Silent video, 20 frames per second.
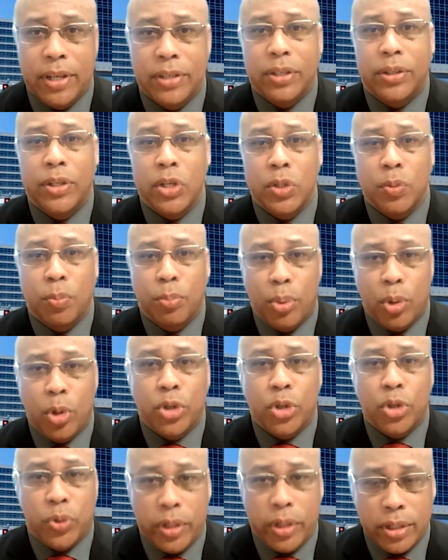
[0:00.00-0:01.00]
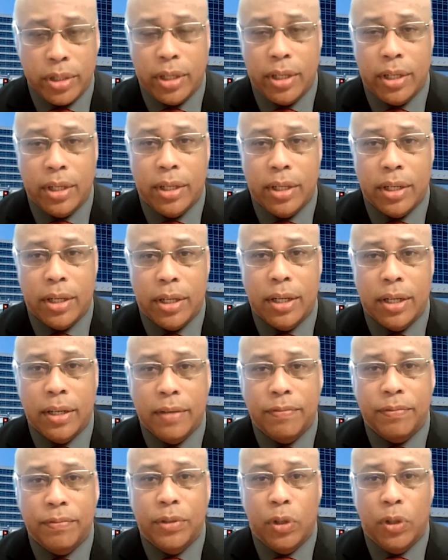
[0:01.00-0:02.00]
to this portrait
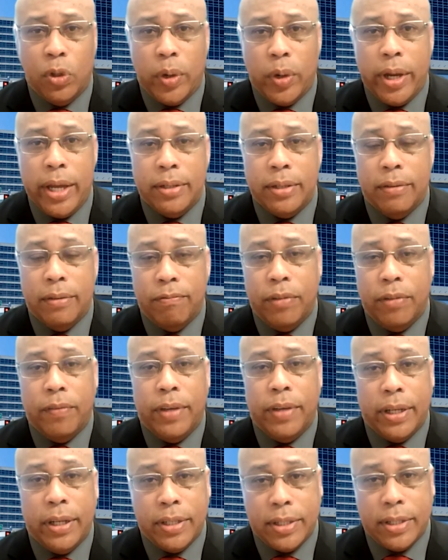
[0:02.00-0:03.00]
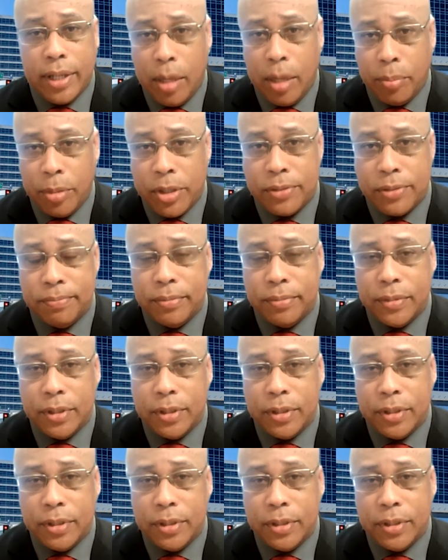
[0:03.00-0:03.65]
of the great Vivien Thomas.